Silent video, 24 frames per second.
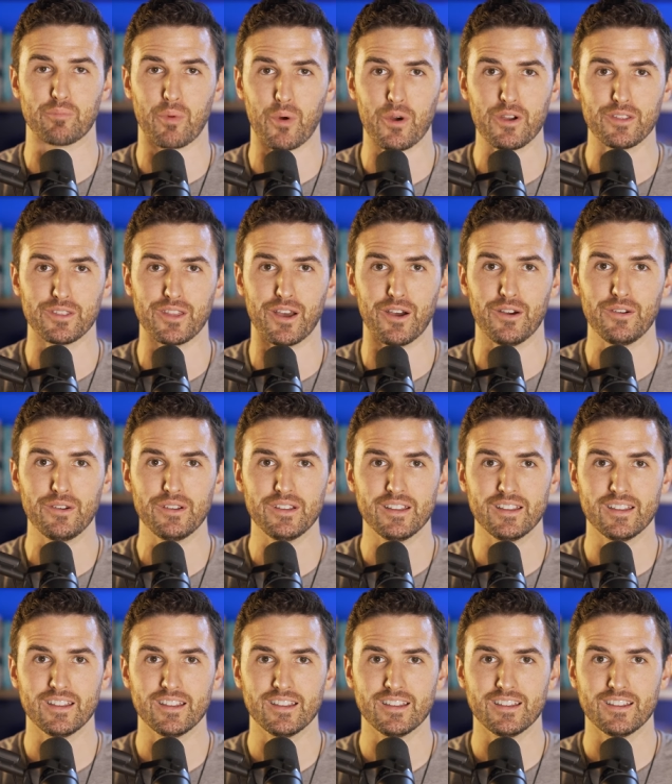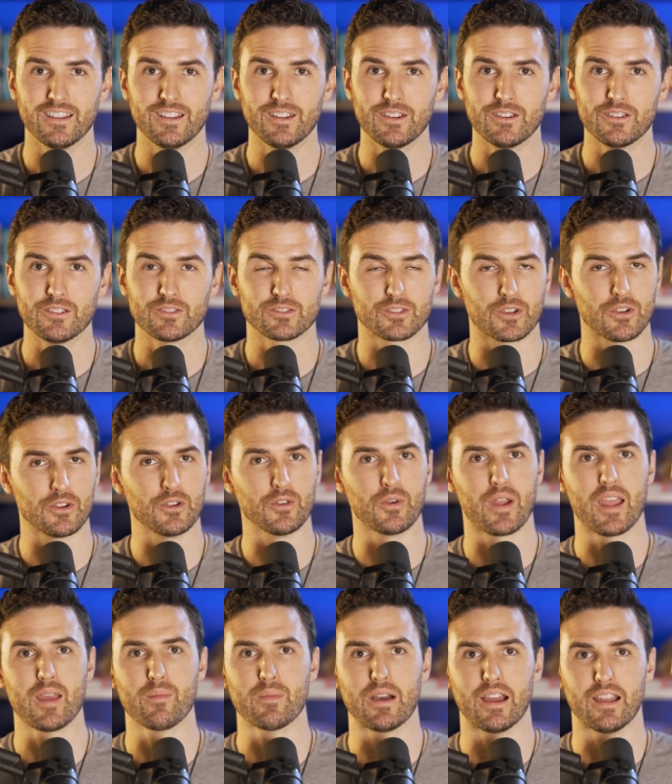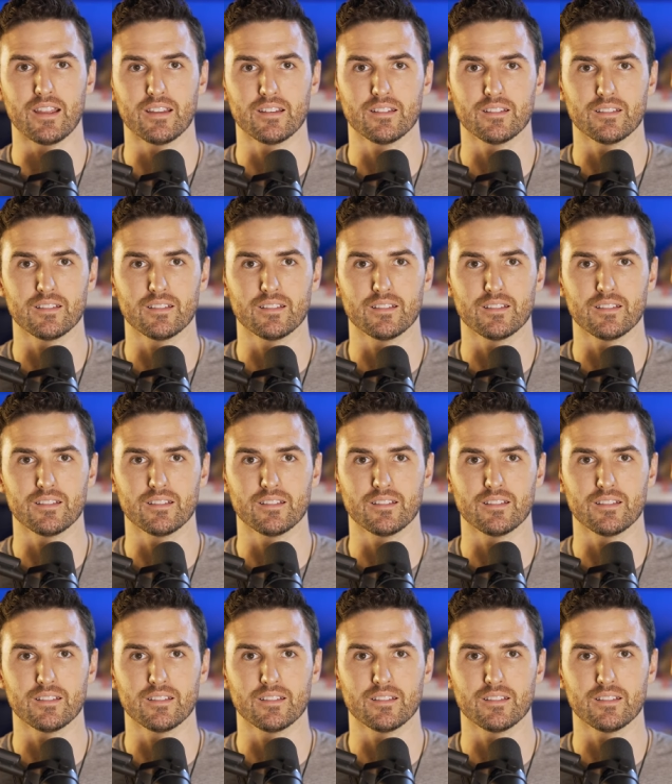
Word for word: born though. So who am I?